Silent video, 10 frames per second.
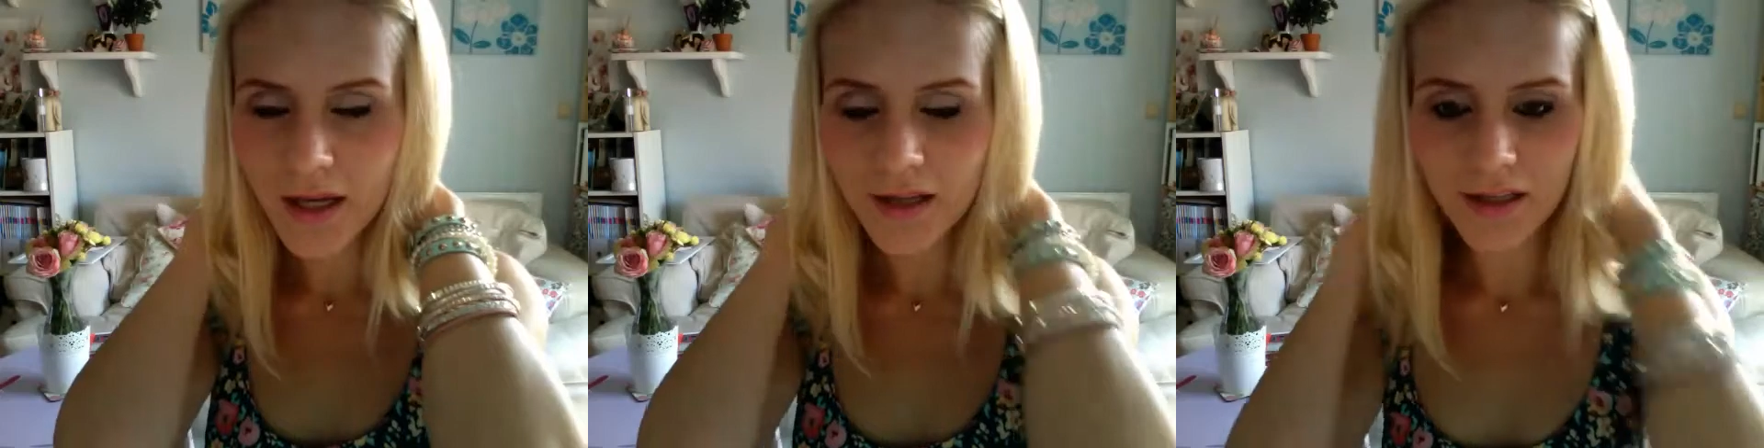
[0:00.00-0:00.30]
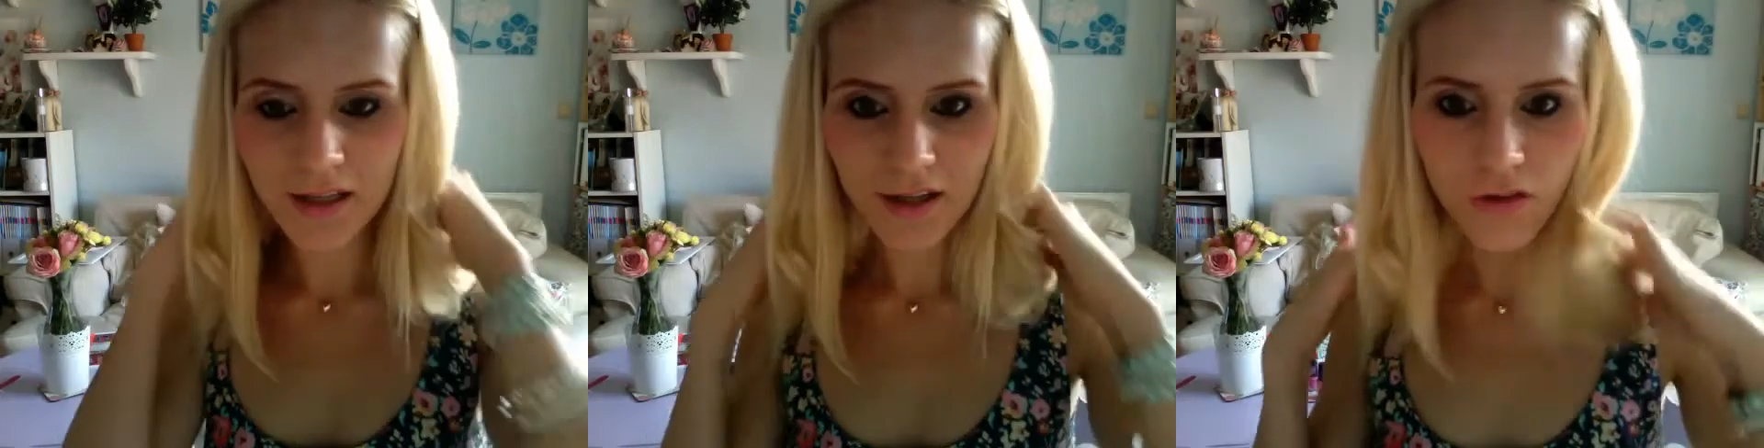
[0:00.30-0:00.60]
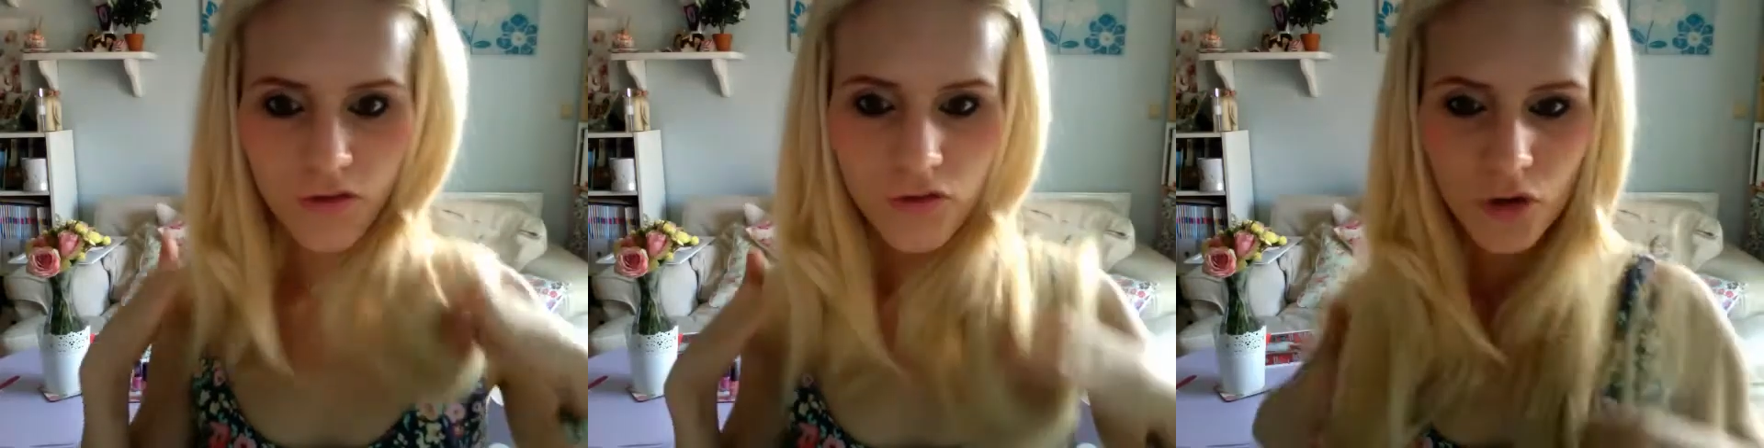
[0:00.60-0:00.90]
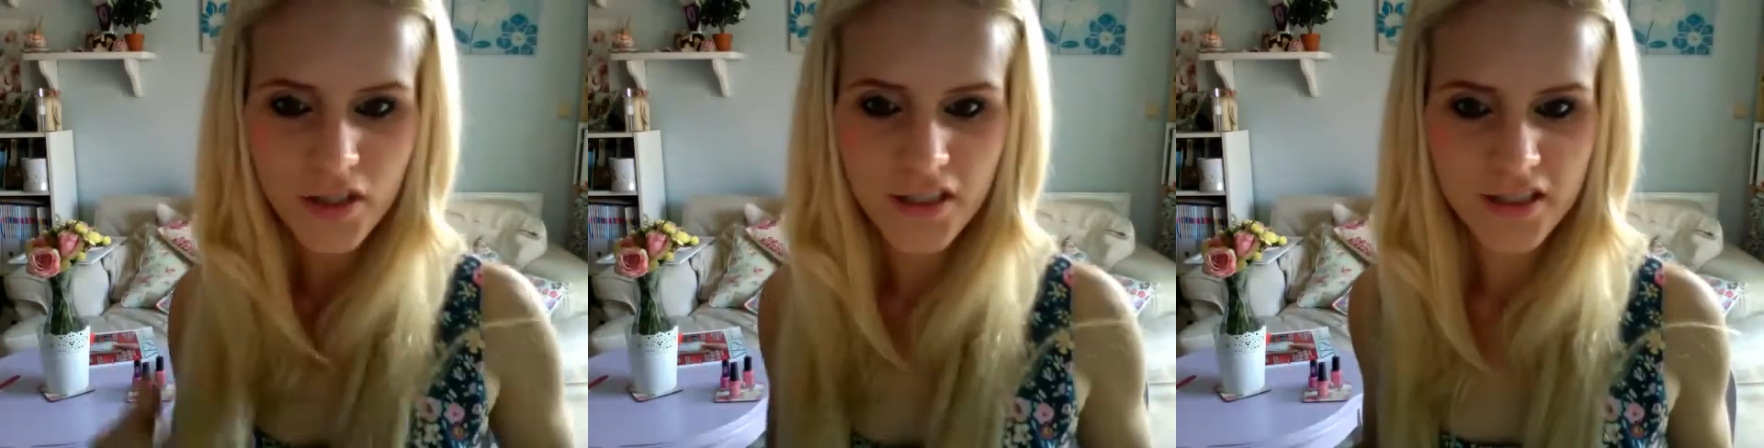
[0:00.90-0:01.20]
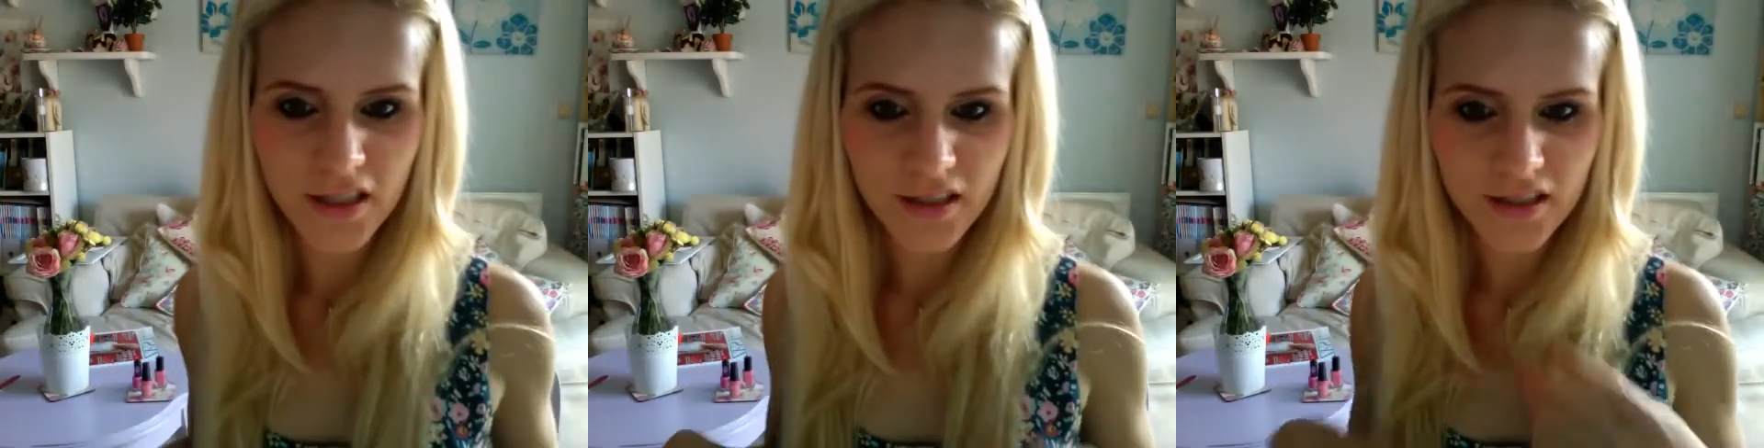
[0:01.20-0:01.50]
forced,
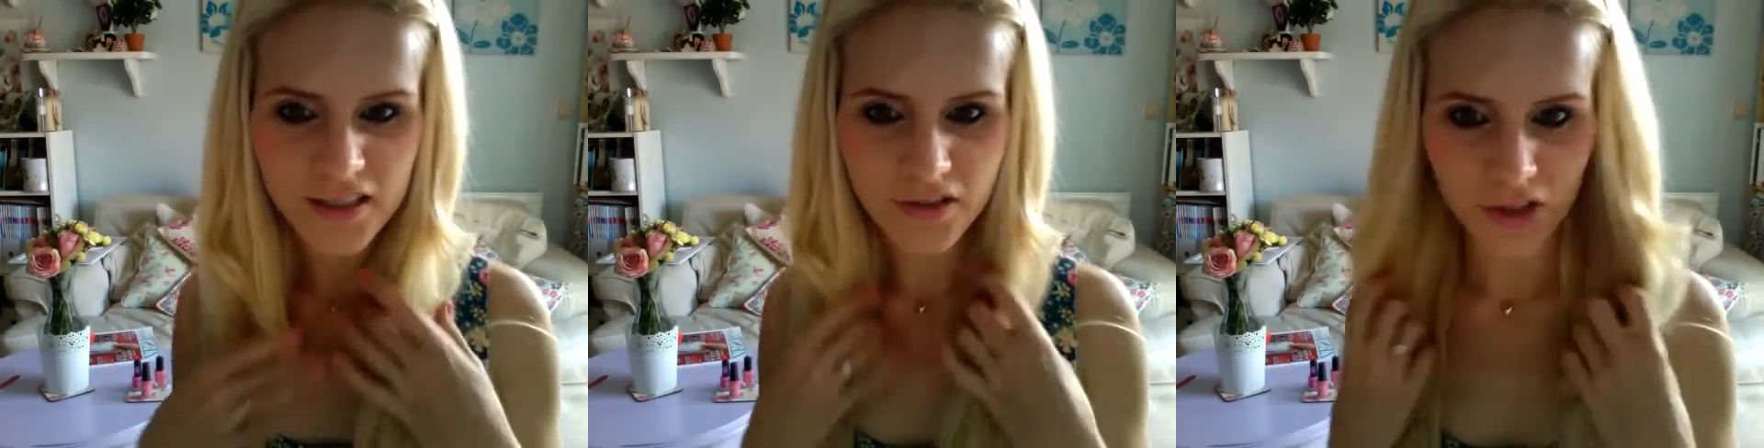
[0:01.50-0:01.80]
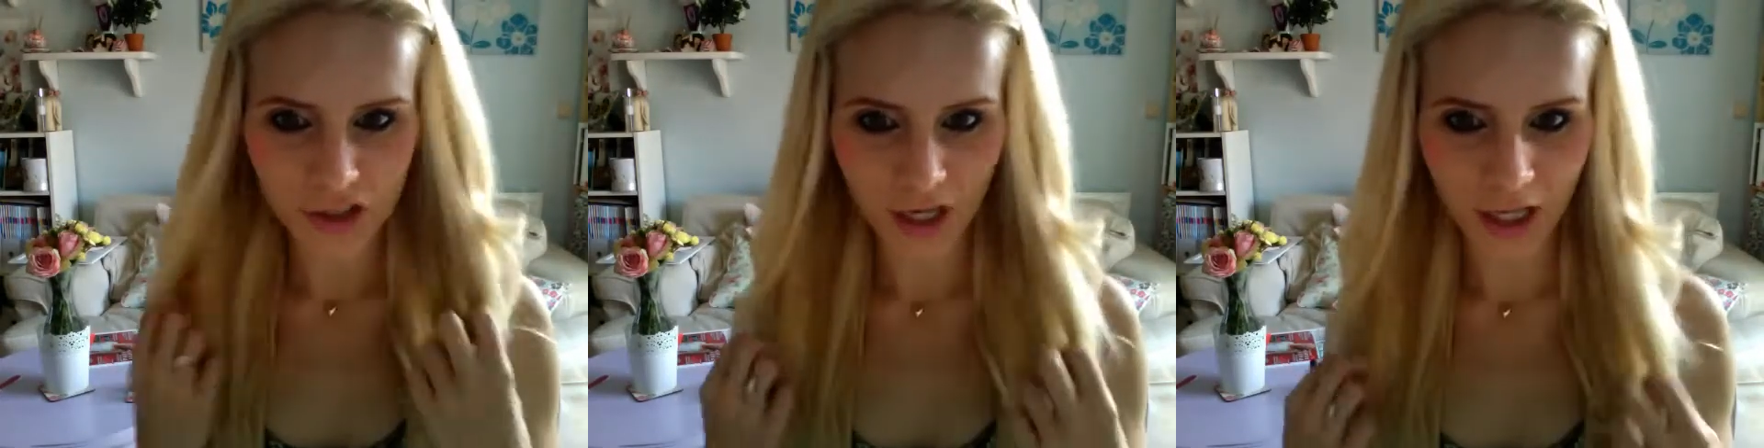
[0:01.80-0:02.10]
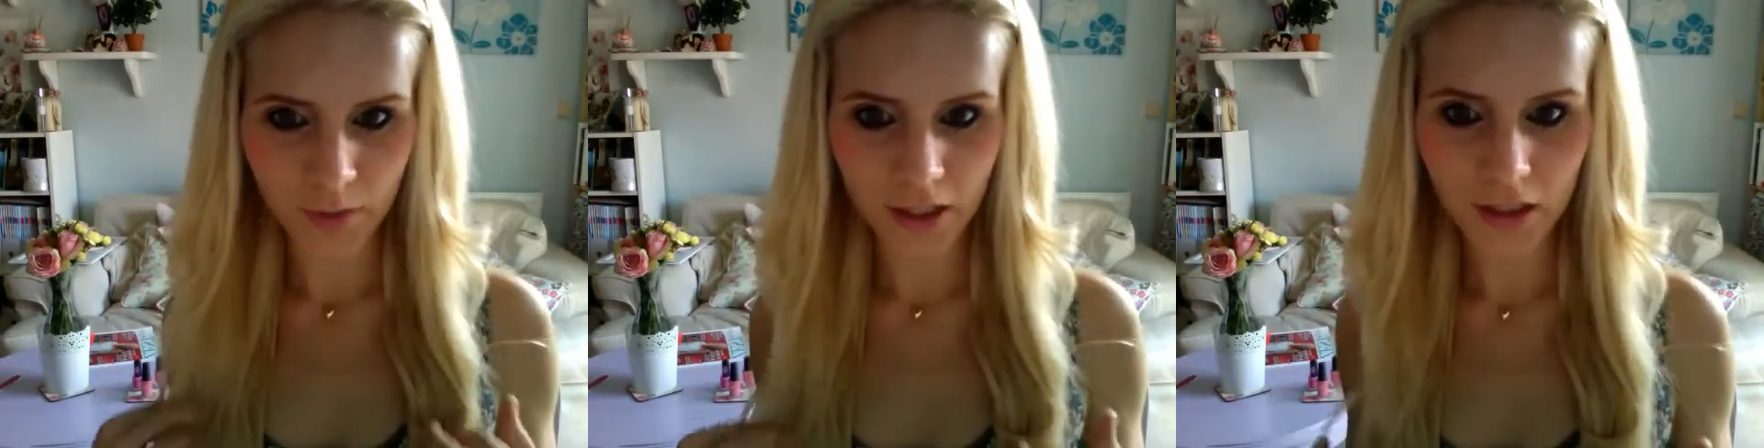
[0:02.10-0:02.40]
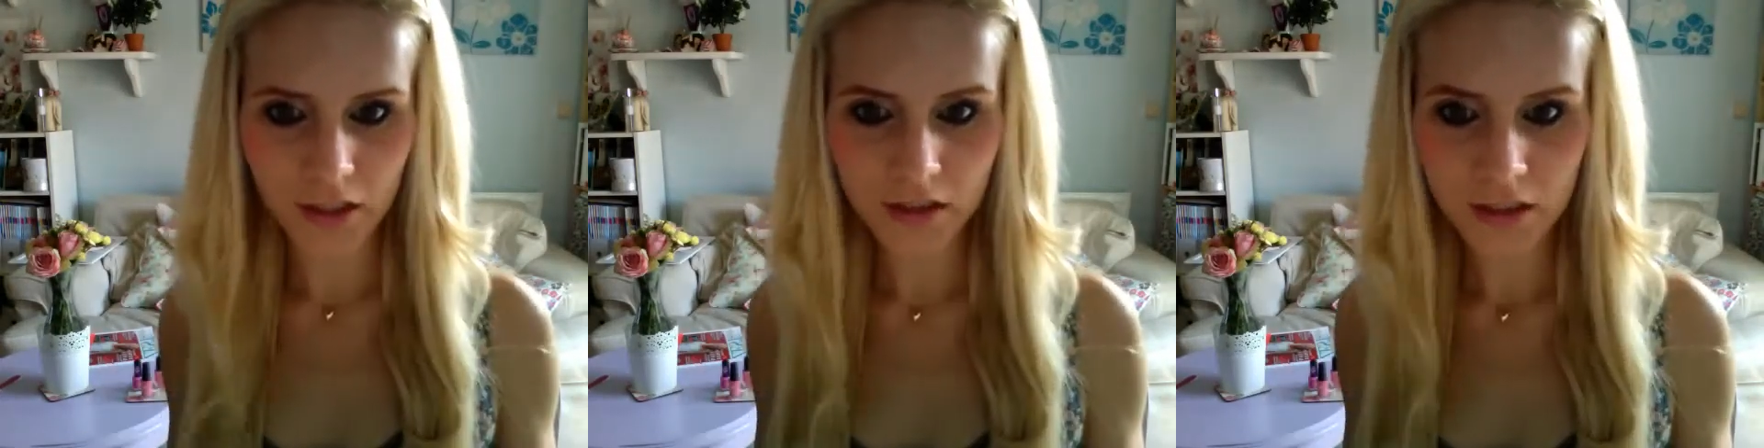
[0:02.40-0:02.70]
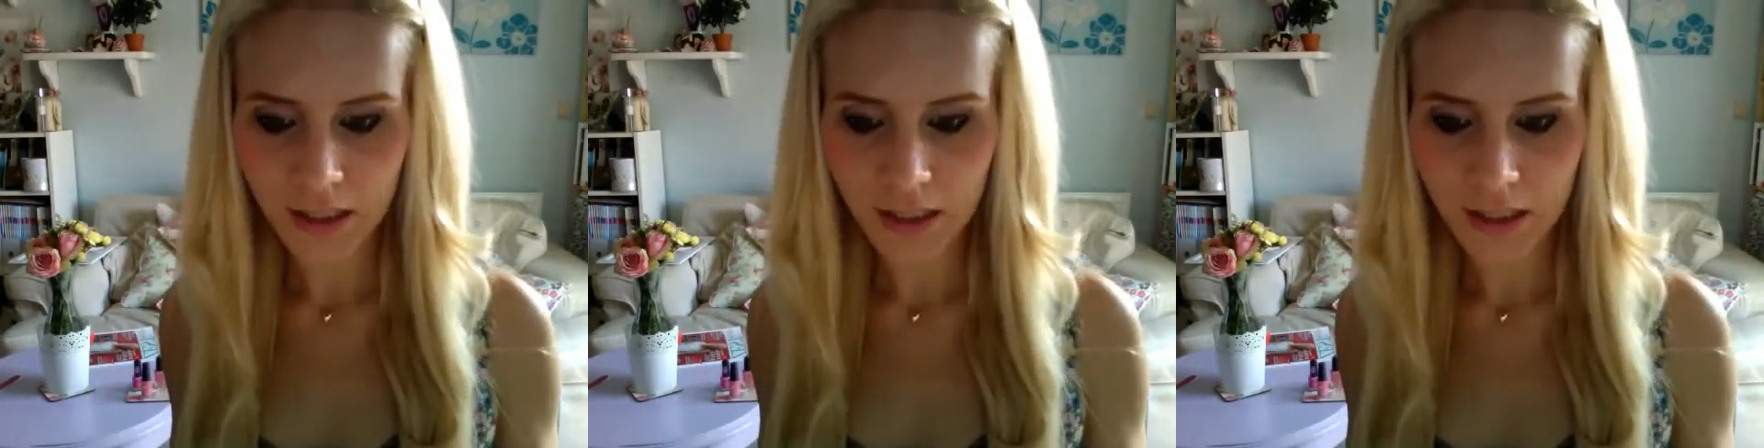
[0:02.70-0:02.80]
like as if you're trying a bit hard.